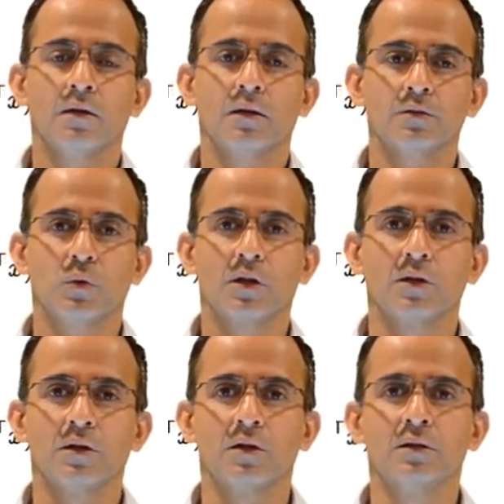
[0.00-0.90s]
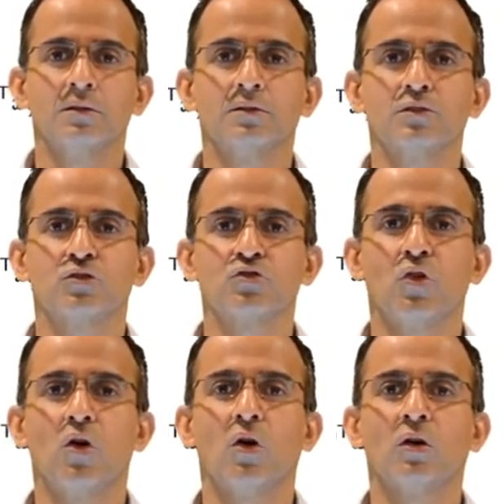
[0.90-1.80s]
That's one of the
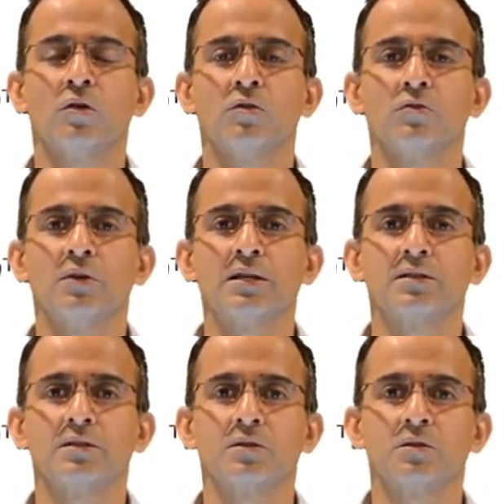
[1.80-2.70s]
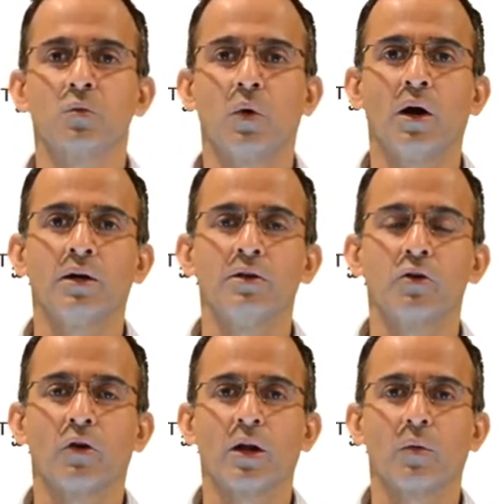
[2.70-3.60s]
strong reasons why
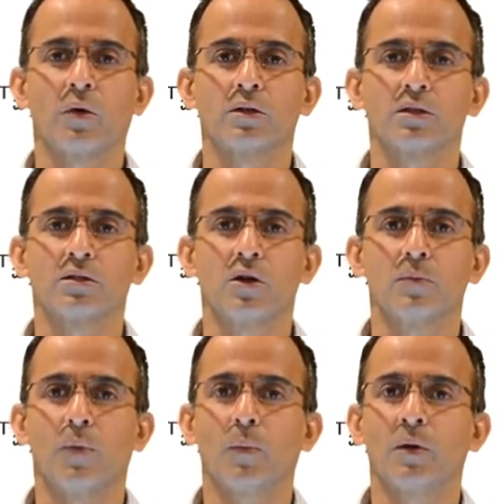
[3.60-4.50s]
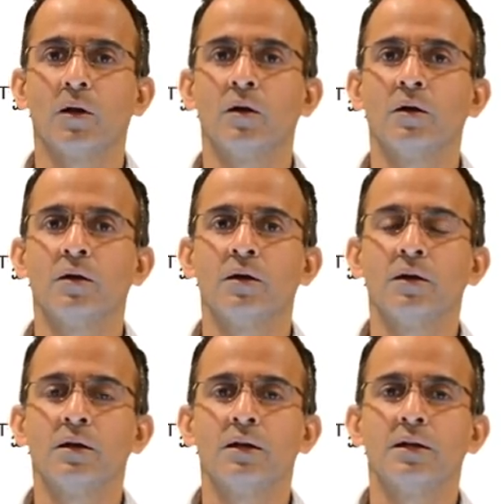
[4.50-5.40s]
neural networks are so popular,
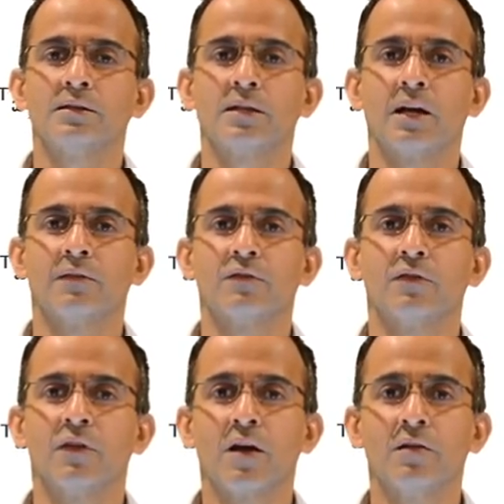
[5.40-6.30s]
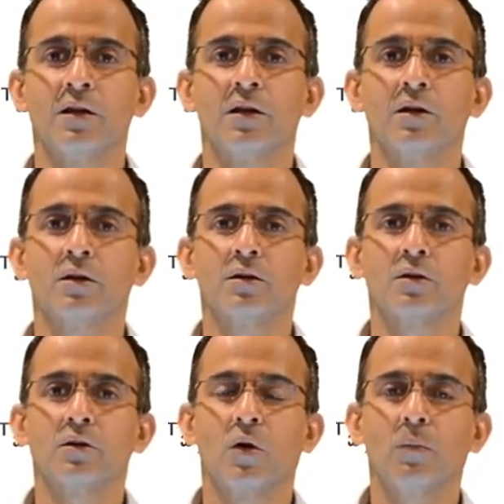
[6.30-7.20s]
is that for very
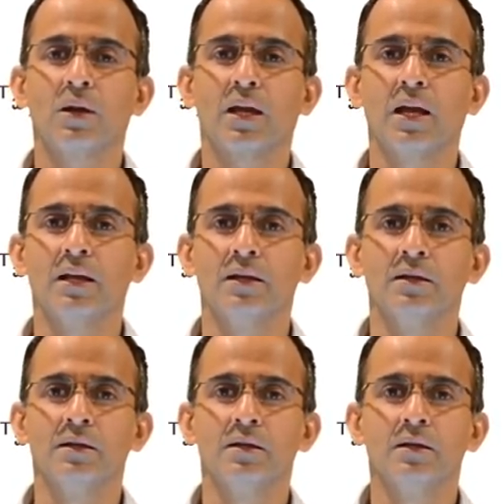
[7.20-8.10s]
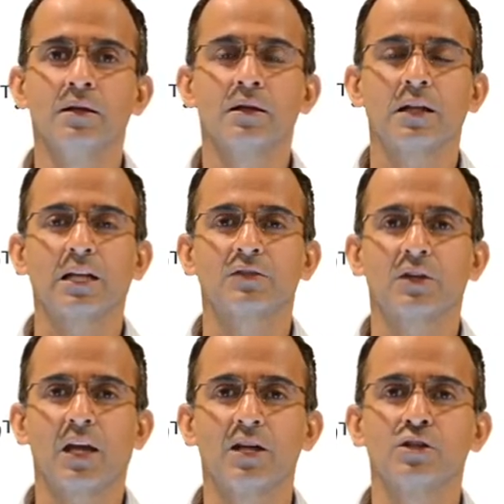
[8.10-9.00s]
complicated
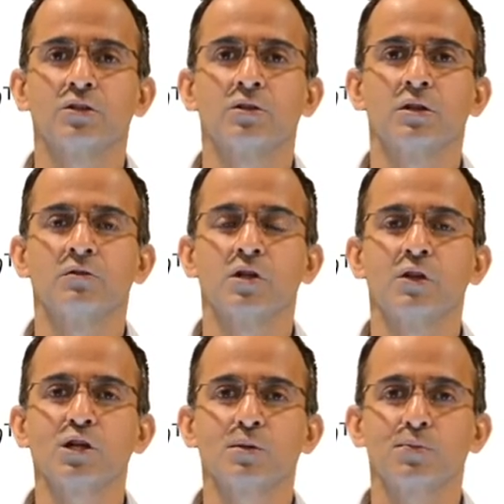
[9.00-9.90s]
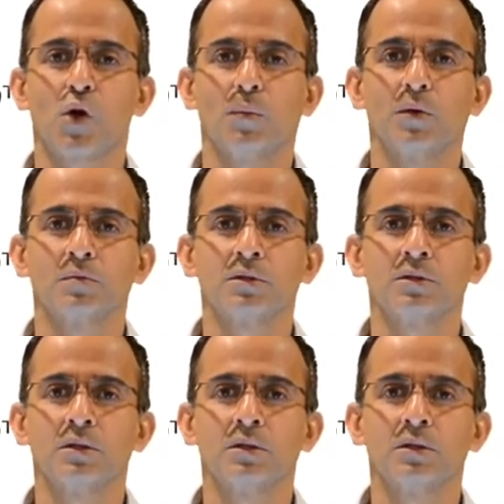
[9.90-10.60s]
classification and regression problems,